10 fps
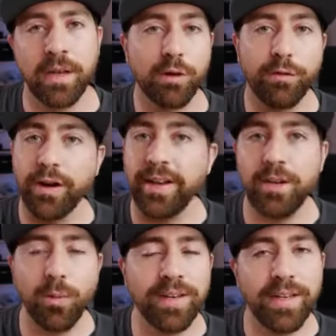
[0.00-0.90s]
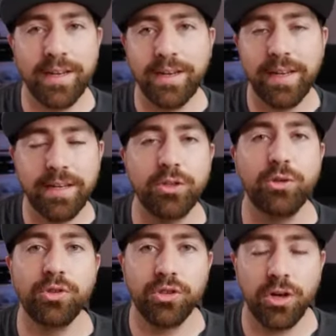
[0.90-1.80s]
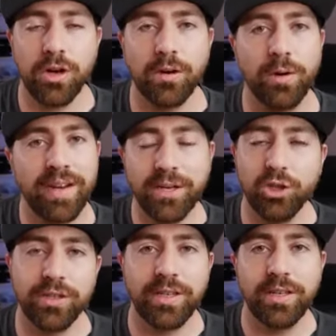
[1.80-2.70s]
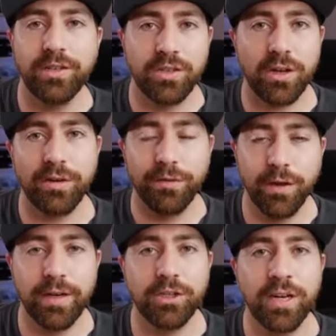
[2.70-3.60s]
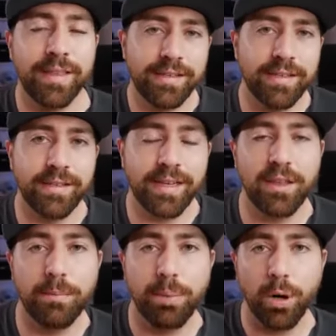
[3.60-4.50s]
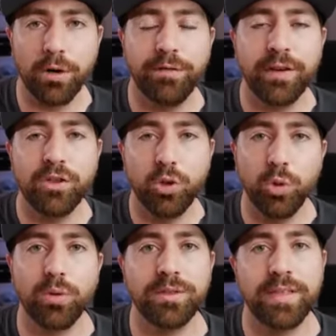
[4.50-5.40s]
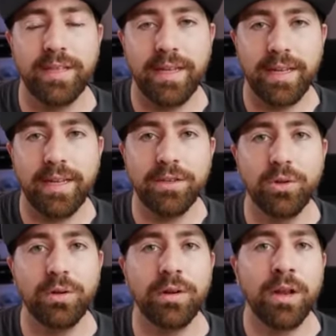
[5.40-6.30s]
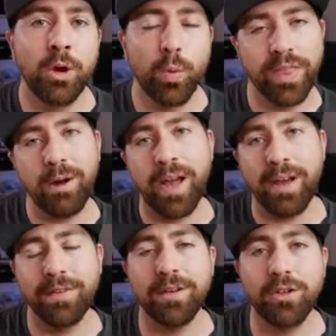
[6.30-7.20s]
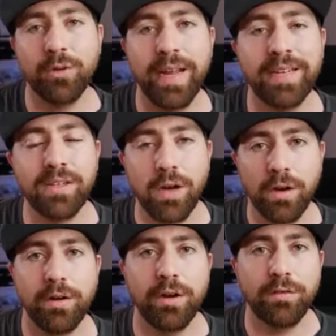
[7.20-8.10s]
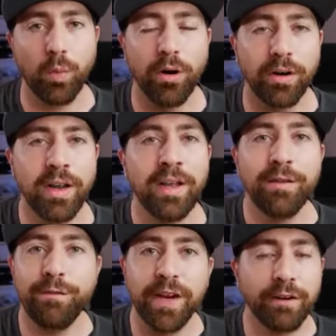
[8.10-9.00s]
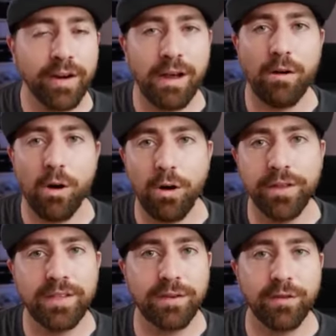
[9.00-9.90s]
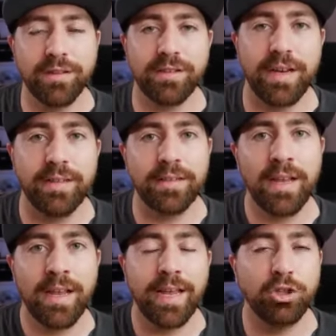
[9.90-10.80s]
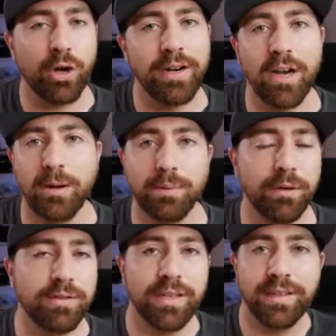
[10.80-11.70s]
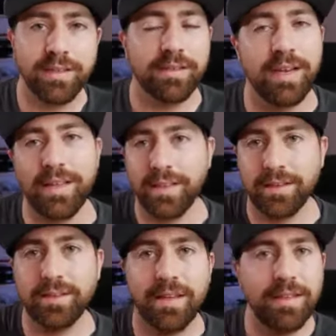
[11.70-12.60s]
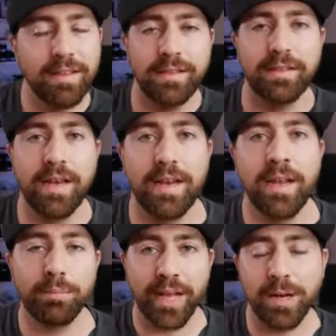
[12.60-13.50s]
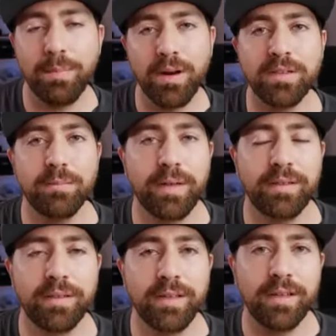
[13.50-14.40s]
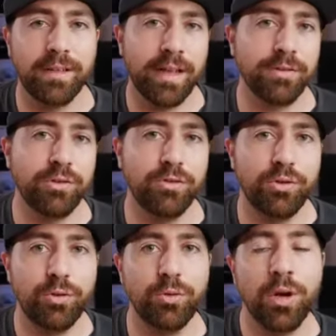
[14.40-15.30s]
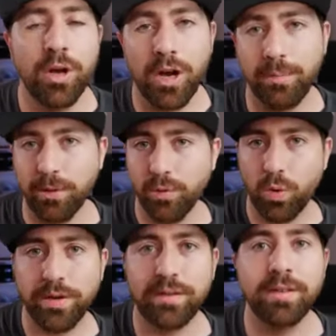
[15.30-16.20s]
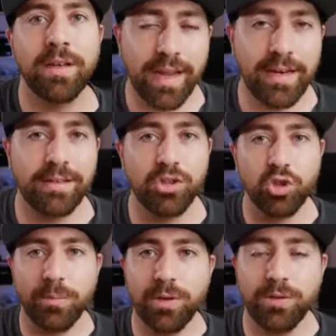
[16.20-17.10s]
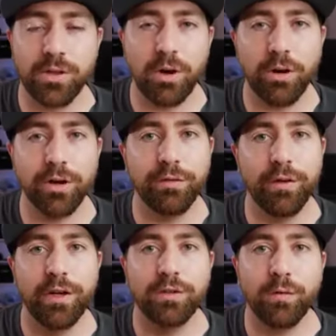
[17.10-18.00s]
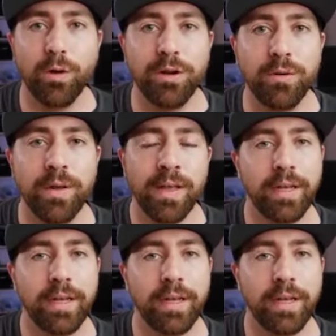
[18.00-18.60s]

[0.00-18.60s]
So for anyone getting into stock or interested in stock footage, this is like the perfect tool to get into it without having to do a ton of work figuring out all these different sites and trying to upload to this site, this site, this site. Blackbox basically allows you to upload once and it distributes all your footage for you.